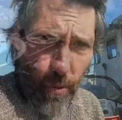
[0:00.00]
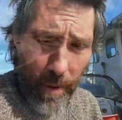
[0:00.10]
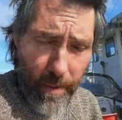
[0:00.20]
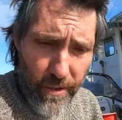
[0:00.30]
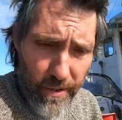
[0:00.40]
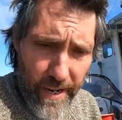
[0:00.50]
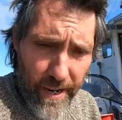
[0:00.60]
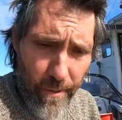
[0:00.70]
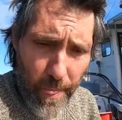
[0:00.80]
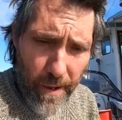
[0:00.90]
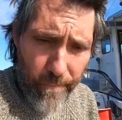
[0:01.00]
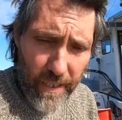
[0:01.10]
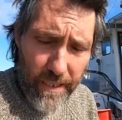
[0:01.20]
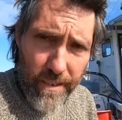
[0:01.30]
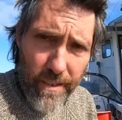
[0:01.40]
What I'm going to do now
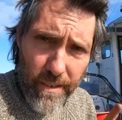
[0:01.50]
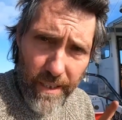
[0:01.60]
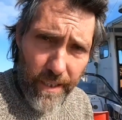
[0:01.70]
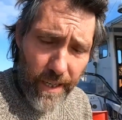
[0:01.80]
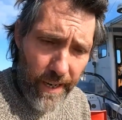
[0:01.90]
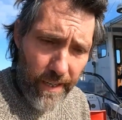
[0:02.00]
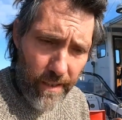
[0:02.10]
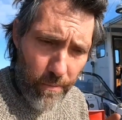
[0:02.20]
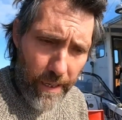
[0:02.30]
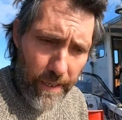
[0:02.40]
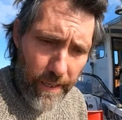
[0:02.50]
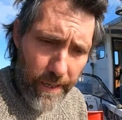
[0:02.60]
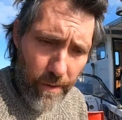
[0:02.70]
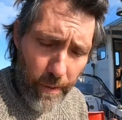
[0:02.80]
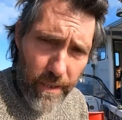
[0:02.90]
is disconnect the
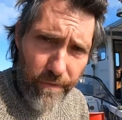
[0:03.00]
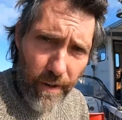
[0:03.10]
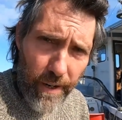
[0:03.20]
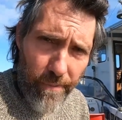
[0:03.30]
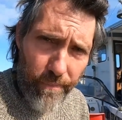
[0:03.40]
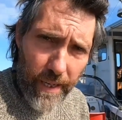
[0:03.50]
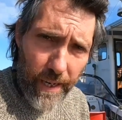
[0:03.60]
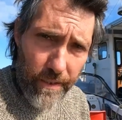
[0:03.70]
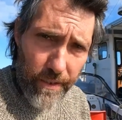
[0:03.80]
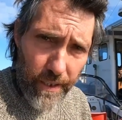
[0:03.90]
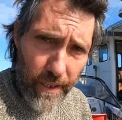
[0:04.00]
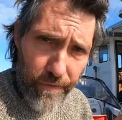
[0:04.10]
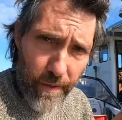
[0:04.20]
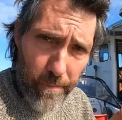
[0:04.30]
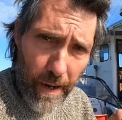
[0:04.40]
regulator rectifier and see
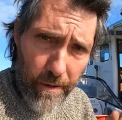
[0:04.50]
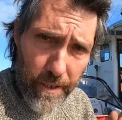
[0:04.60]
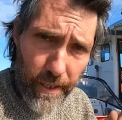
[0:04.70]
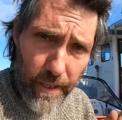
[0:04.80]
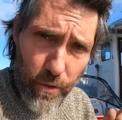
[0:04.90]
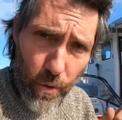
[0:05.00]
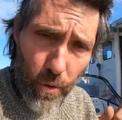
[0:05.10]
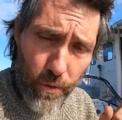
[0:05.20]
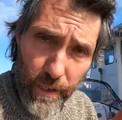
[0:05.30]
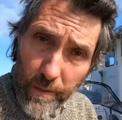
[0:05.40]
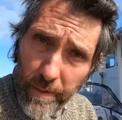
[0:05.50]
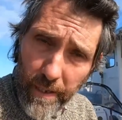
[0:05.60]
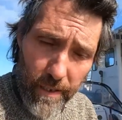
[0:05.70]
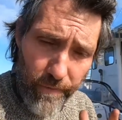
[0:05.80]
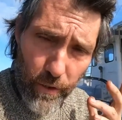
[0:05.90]
if the parasitic draw
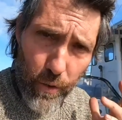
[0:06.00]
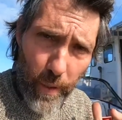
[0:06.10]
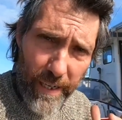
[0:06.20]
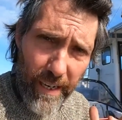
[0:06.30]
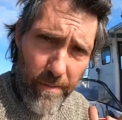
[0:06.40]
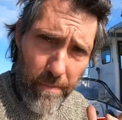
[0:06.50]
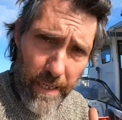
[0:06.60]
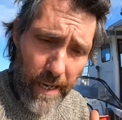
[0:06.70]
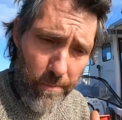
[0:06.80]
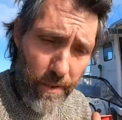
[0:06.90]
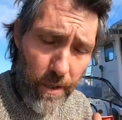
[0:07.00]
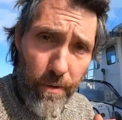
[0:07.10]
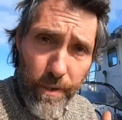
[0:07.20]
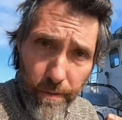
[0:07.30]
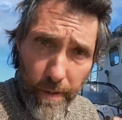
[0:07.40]
disappears, if those 28 milliamps
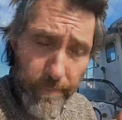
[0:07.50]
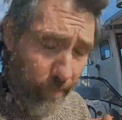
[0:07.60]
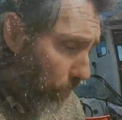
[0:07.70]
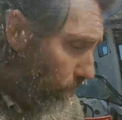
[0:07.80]
go to zero.